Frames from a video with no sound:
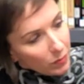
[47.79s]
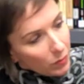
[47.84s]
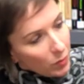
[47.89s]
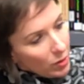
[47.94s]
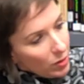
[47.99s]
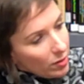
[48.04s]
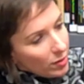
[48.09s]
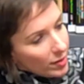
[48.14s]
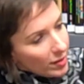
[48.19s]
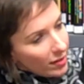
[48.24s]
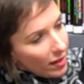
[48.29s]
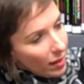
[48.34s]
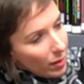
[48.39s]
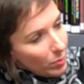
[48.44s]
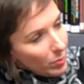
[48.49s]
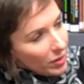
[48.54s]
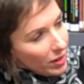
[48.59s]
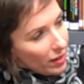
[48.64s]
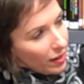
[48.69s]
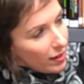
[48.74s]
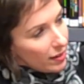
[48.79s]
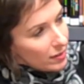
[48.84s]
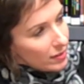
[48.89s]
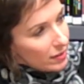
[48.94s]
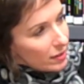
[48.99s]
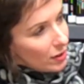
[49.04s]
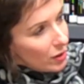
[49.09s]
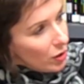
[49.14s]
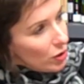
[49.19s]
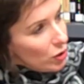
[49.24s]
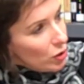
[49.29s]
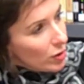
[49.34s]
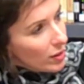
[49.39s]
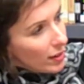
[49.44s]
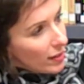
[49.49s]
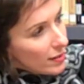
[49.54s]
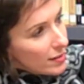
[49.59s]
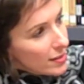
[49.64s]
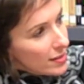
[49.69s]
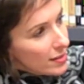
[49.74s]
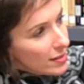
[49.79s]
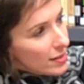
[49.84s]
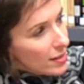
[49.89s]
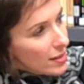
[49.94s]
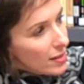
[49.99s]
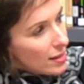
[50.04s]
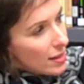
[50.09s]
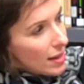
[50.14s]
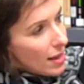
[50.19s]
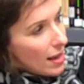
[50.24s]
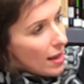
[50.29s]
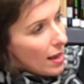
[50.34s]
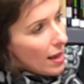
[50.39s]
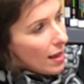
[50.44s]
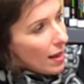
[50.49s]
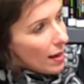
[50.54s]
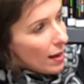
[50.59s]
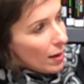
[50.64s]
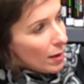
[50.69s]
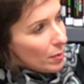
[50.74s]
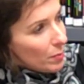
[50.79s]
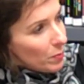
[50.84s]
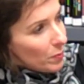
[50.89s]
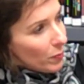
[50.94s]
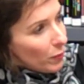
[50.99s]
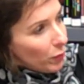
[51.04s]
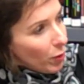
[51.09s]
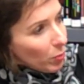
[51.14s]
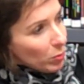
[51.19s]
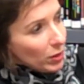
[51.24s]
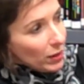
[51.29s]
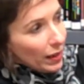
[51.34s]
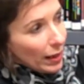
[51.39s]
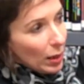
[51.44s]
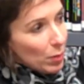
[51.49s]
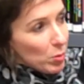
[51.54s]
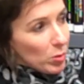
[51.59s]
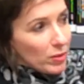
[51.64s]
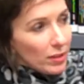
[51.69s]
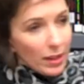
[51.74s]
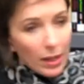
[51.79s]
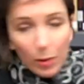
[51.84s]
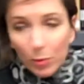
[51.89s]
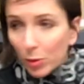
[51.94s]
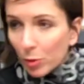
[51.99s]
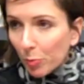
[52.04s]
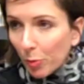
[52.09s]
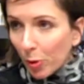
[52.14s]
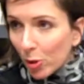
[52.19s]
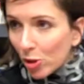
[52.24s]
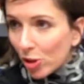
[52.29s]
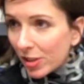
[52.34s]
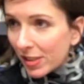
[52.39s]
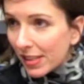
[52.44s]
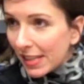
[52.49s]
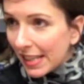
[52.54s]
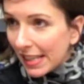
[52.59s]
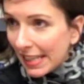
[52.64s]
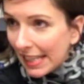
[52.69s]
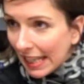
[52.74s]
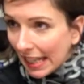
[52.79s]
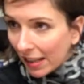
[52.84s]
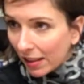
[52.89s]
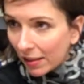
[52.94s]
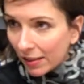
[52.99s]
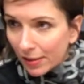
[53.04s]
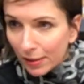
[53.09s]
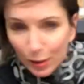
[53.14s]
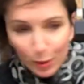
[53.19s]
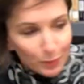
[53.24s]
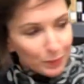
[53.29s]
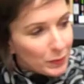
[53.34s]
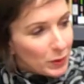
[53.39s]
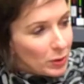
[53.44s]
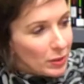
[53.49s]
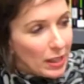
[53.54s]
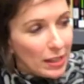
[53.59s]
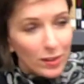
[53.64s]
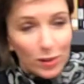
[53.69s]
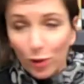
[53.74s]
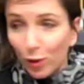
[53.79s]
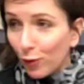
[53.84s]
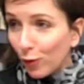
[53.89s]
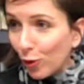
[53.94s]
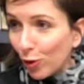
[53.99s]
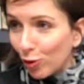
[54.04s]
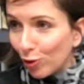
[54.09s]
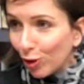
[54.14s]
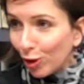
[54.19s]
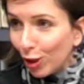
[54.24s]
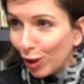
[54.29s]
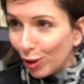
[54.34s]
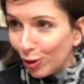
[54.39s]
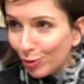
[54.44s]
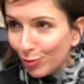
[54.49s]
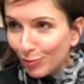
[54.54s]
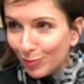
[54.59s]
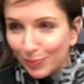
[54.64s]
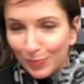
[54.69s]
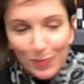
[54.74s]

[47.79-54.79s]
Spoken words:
when you examine it, you can see from the label that it was purchased in England. So that's our first clue.